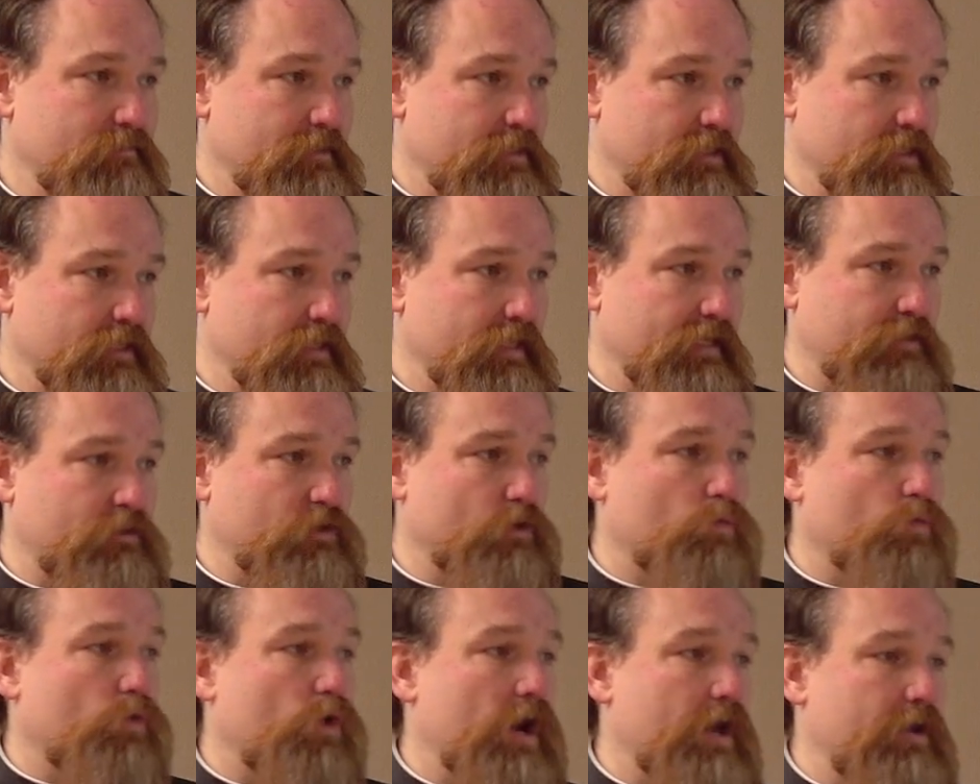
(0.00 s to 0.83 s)
You know, like
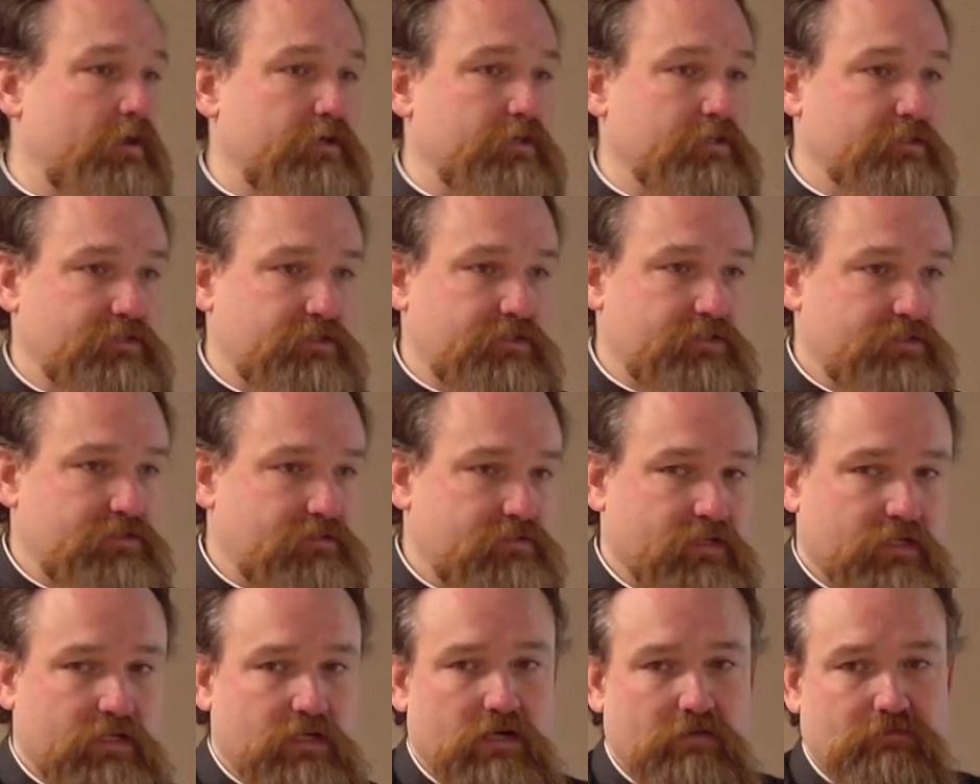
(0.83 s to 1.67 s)
the waters
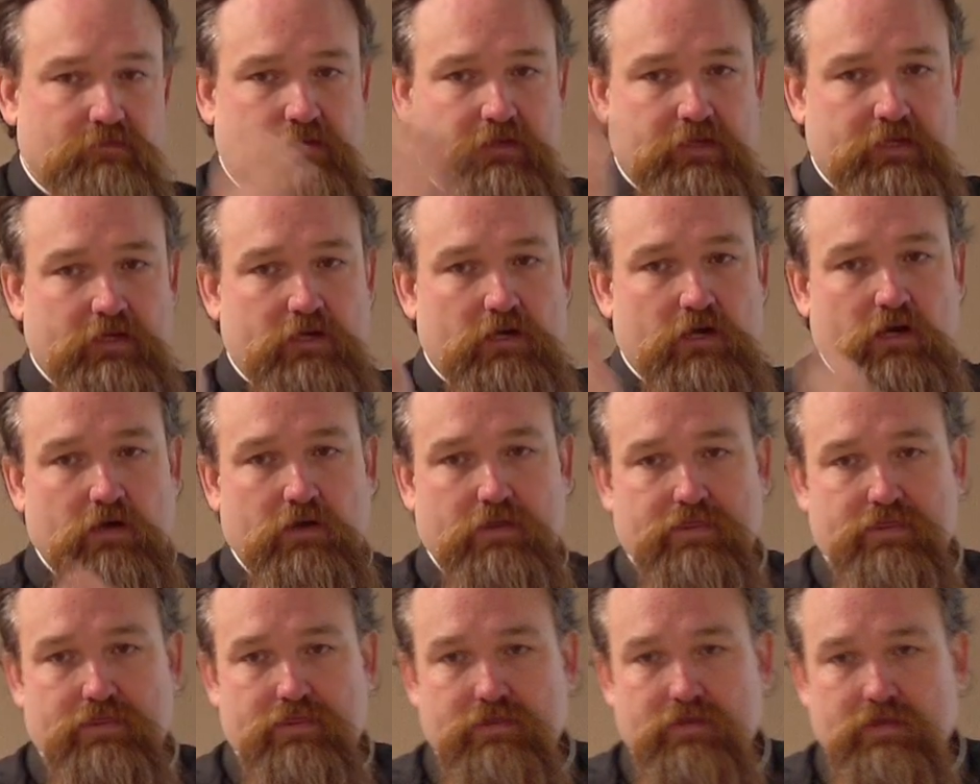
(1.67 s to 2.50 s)
that cover the
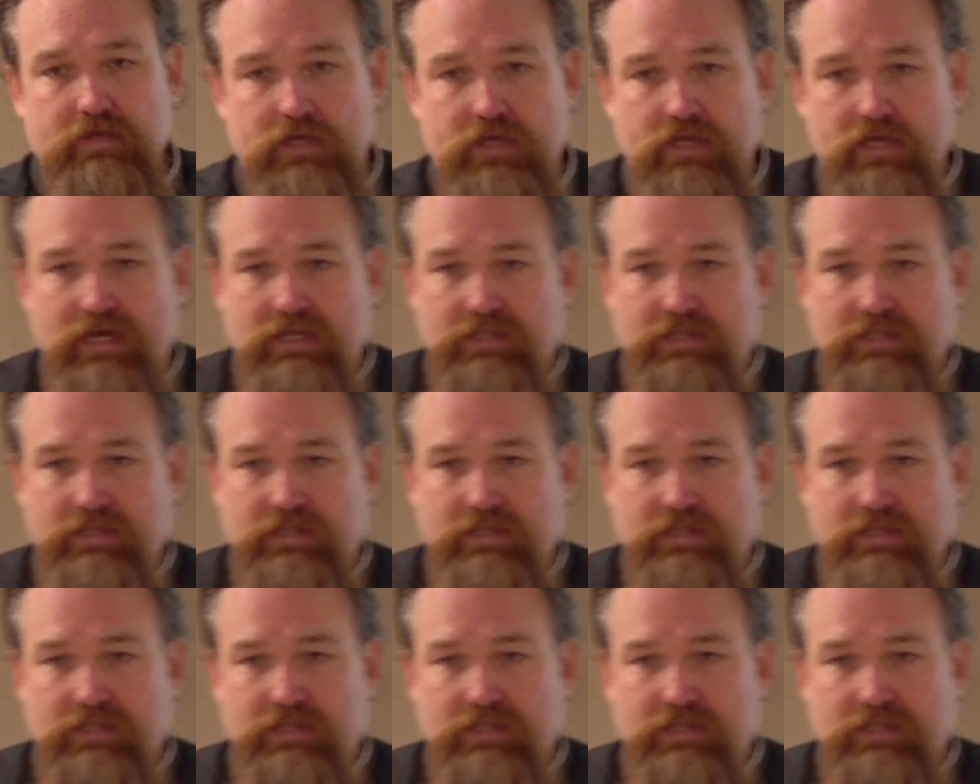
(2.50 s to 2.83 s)
earth eh,